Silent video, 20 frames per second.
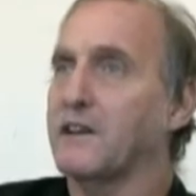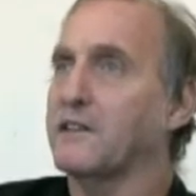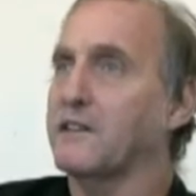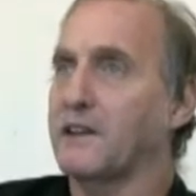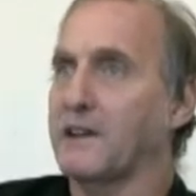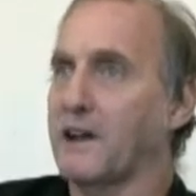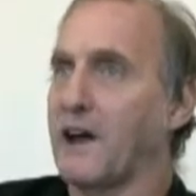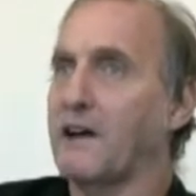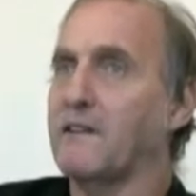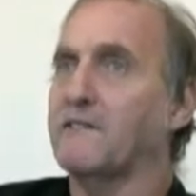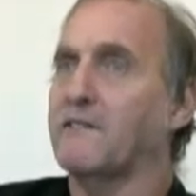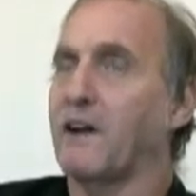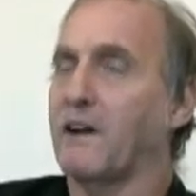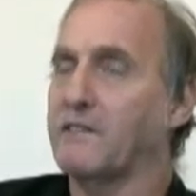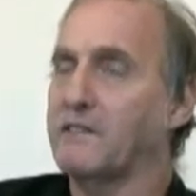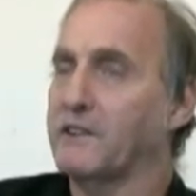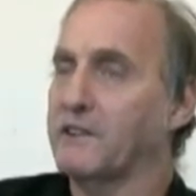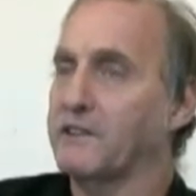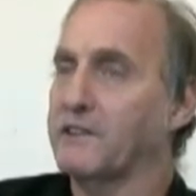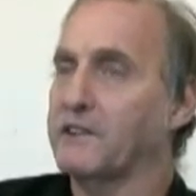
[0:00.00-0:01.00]
then I'd
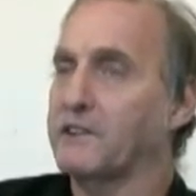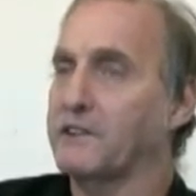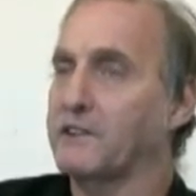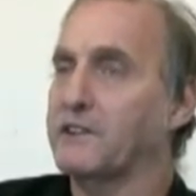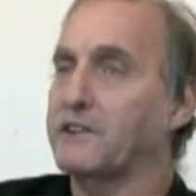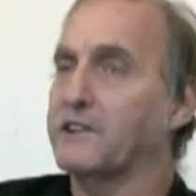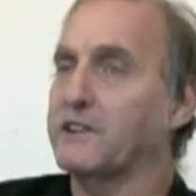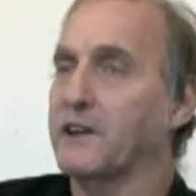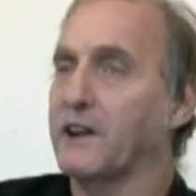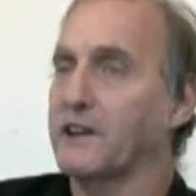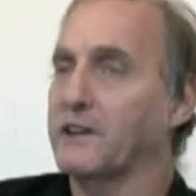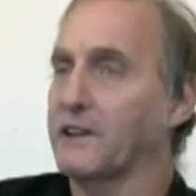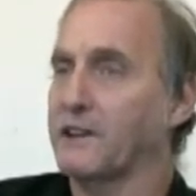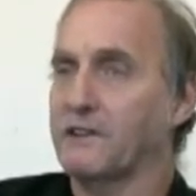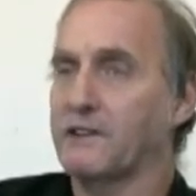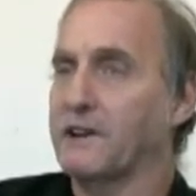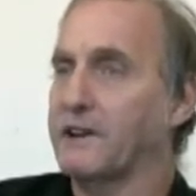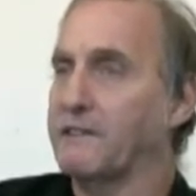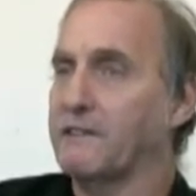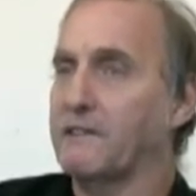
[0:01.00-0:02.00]
probably be on the streets today. They
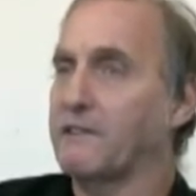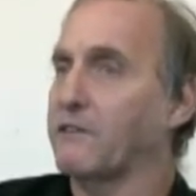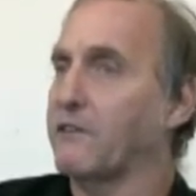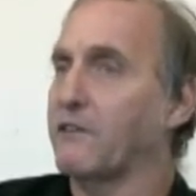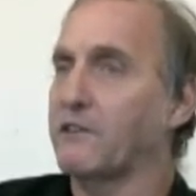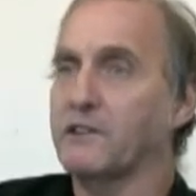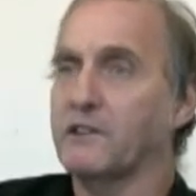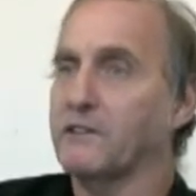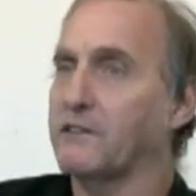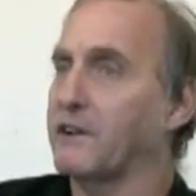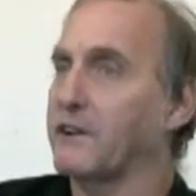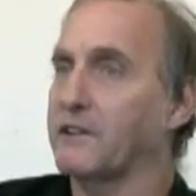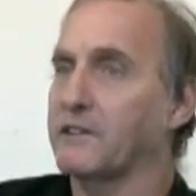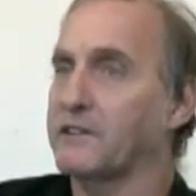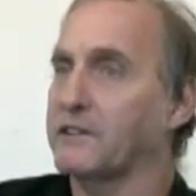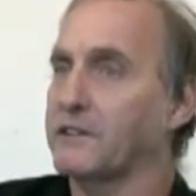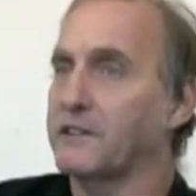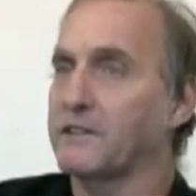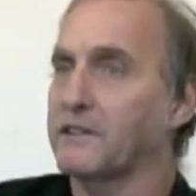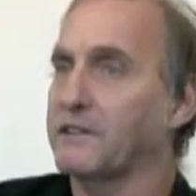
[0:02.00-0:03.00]
could never afford the
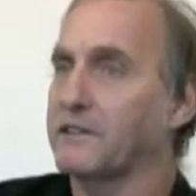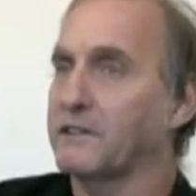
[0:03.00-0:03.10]
rents.